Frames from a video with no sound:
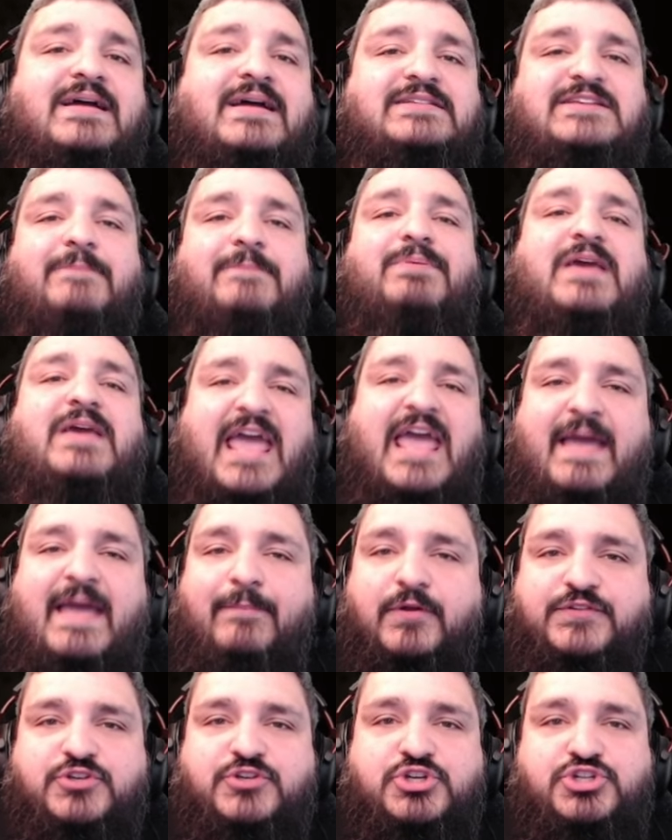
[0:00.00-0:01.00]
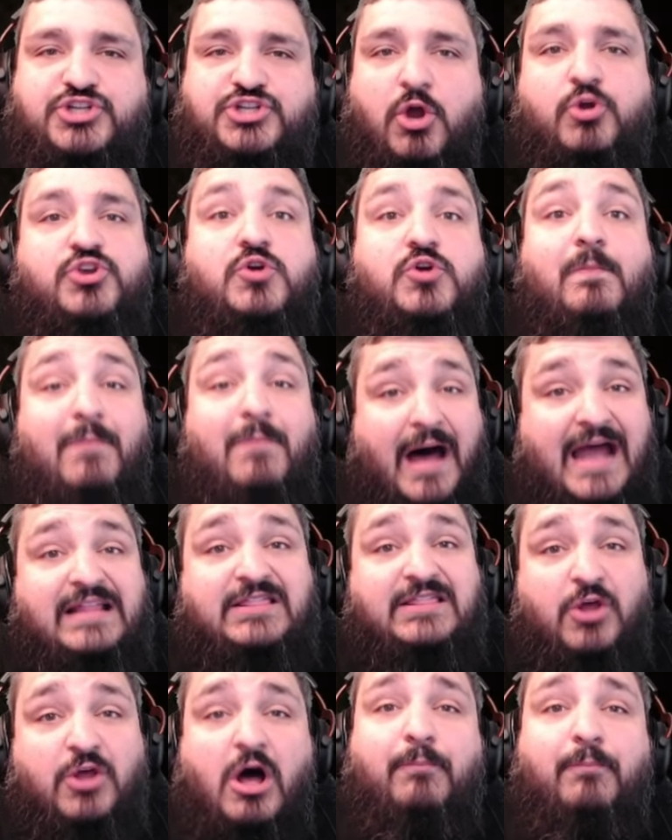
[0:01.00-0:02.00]
to be able to show you my
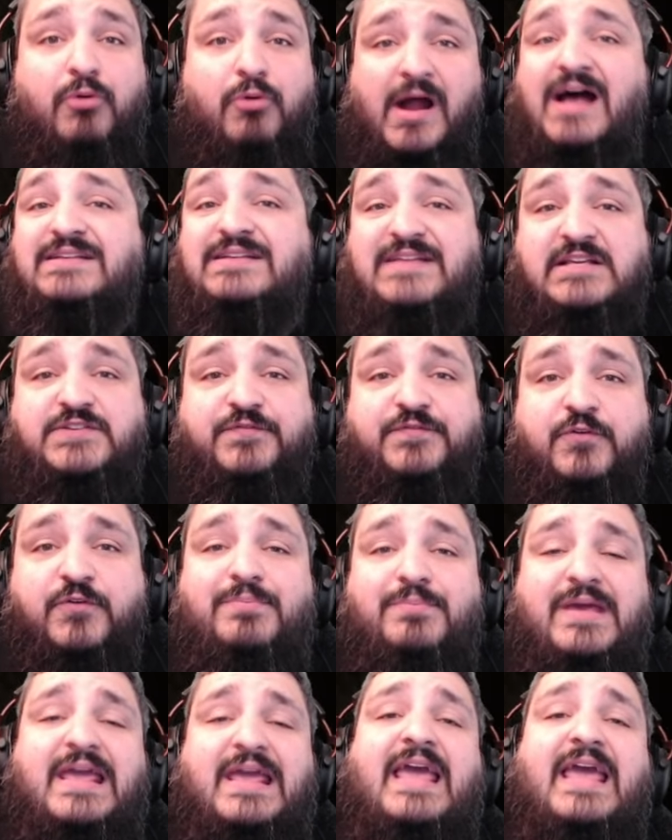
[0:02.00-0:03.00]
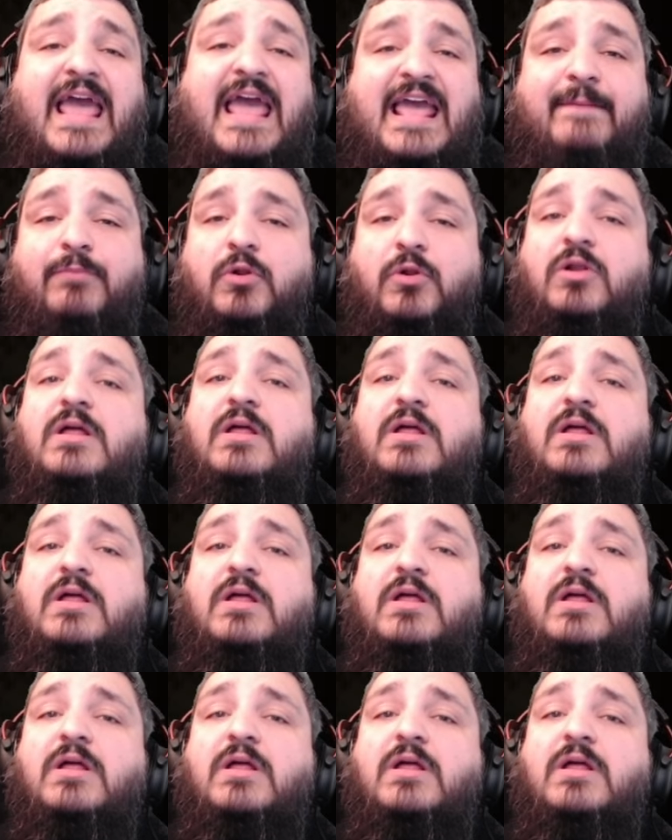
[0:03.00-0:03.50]
thought process for being able